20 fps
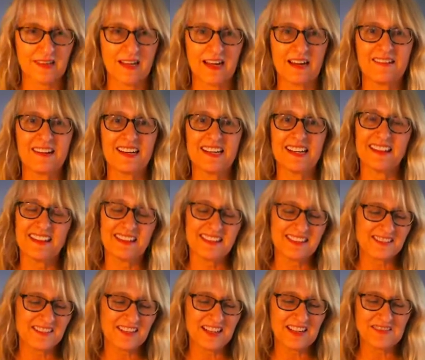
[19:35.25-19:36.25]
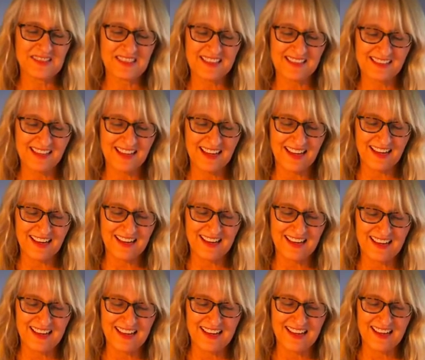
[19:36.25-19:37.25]
All right, I think that's all I want to say
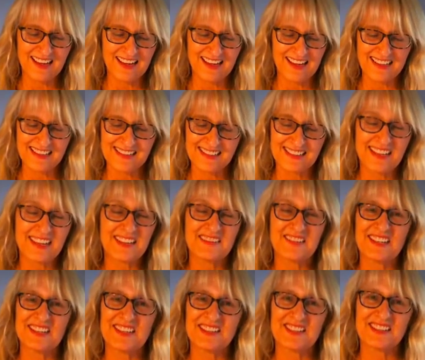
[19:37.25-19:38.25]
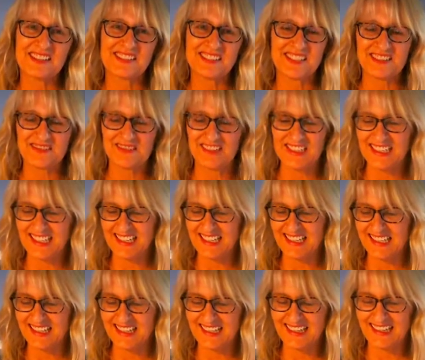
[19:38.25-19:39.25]
it's kind of an interesting
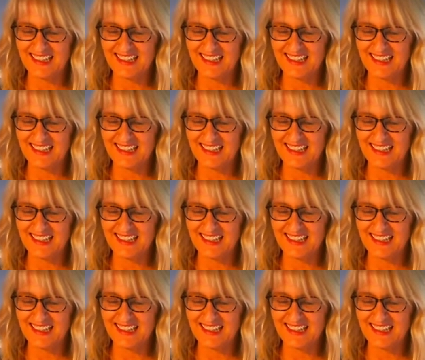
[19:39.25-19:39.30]
reading.